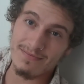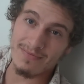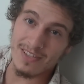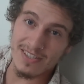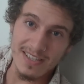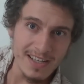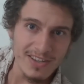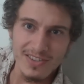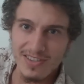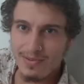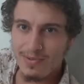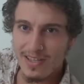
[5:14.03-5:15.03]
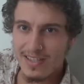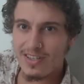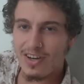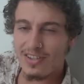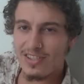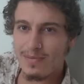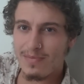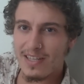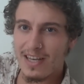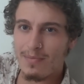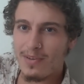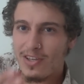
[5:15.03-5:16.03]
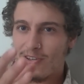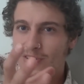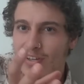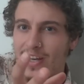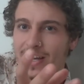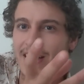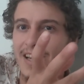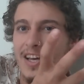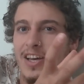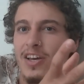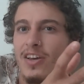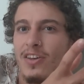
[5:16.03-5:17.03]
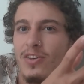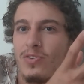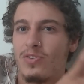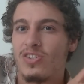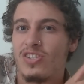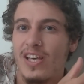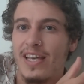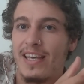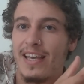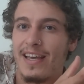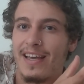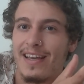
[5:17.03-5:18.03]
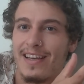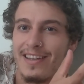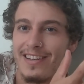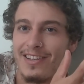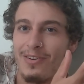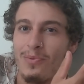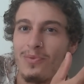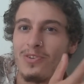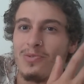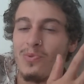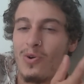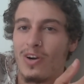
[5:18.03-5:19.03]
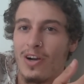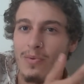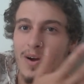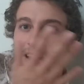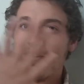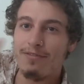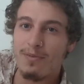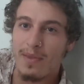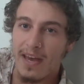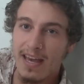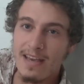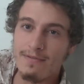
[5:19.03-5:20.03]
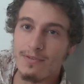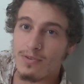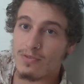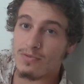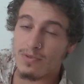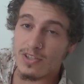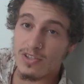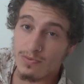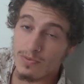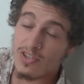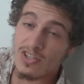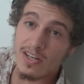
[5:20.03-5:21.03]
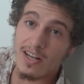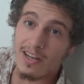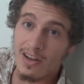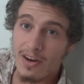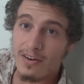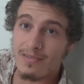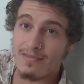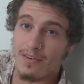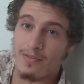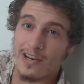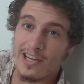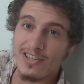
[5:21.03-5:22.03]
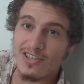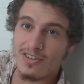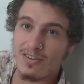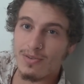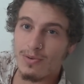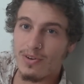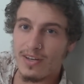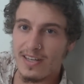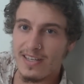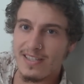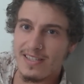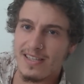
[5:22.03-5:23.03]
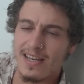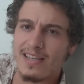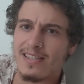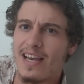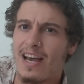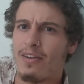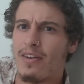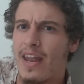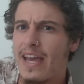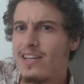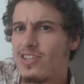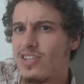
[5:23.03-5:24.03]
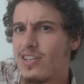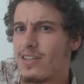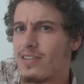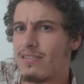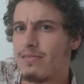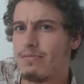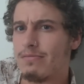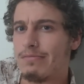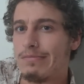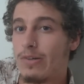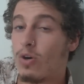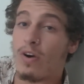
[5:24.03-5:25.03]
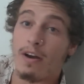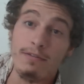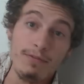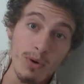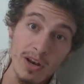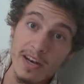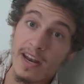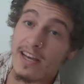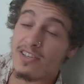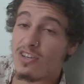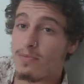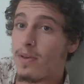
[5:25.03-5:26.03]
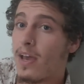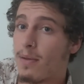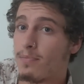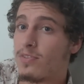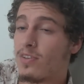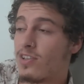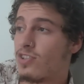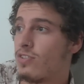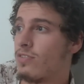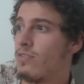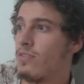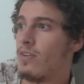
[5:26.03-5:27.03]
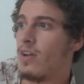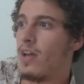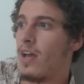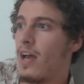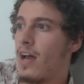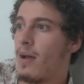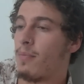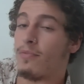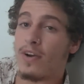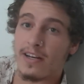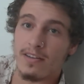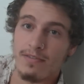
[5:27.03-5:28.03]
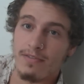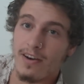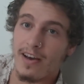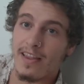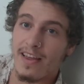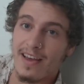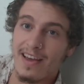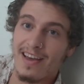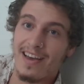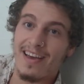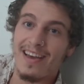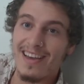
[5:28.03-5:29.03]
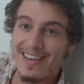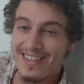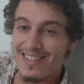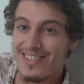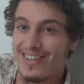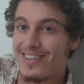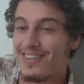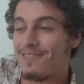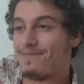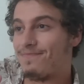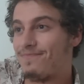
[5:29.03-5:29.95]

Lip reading: You see where these concepts are coming? You're seeking to walk away from the evil, which in a lot of religious thought is our nature, or our fallen nature, perhaps I should rectify that. so